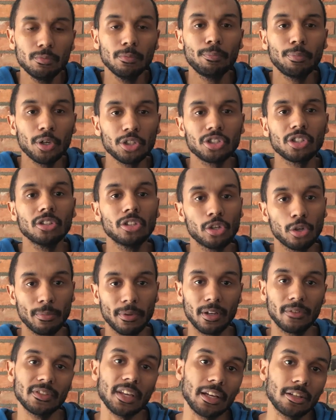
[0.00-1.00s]
push a little bit
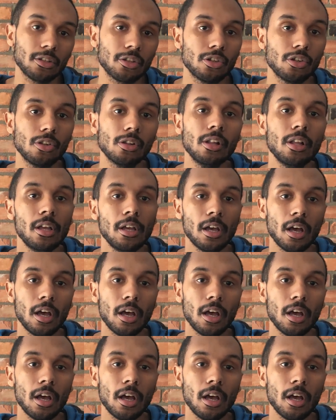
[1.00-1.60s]
of technical